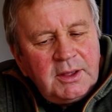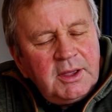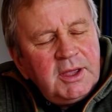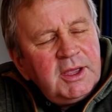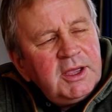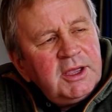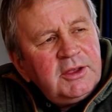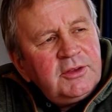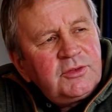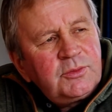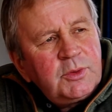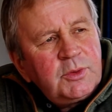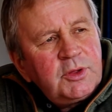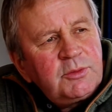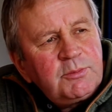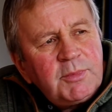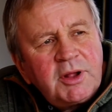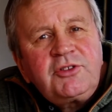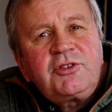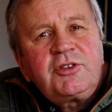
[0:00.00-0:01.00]
As
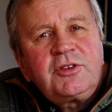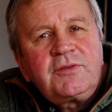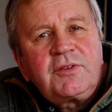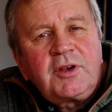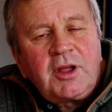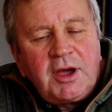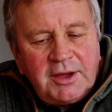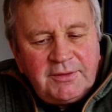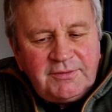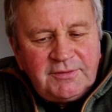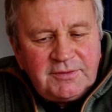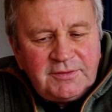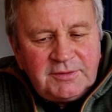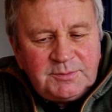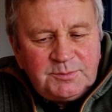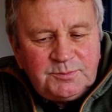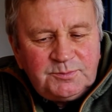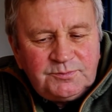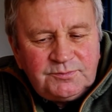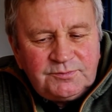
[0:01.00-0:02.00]
with much of life,
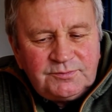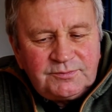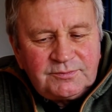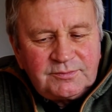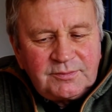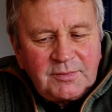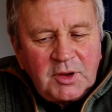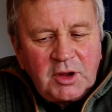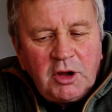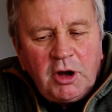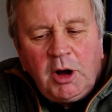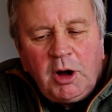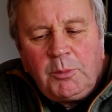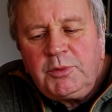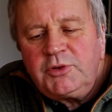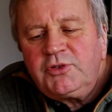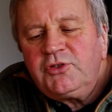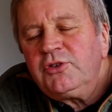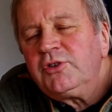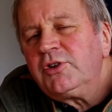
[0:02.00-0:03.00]

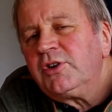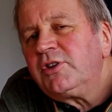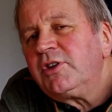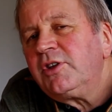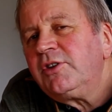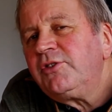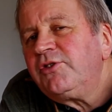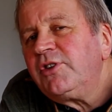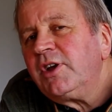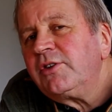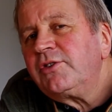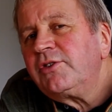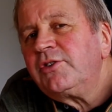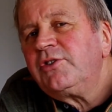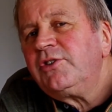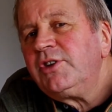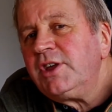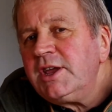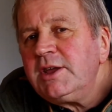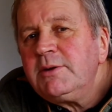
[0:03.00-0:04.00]
opportunities just
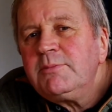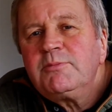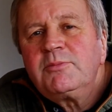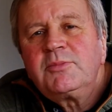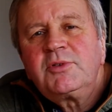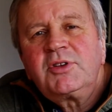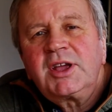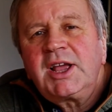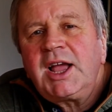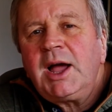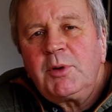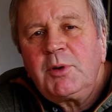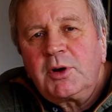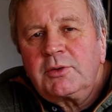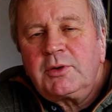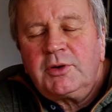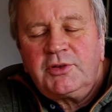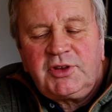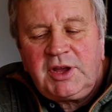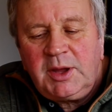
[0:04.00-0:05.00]
seem to come
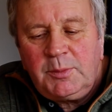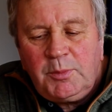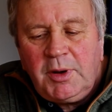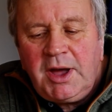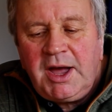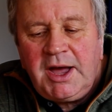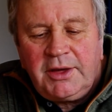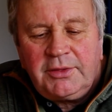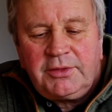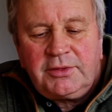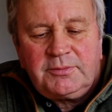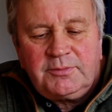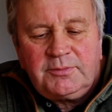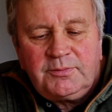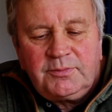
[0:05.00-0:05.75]
across our path.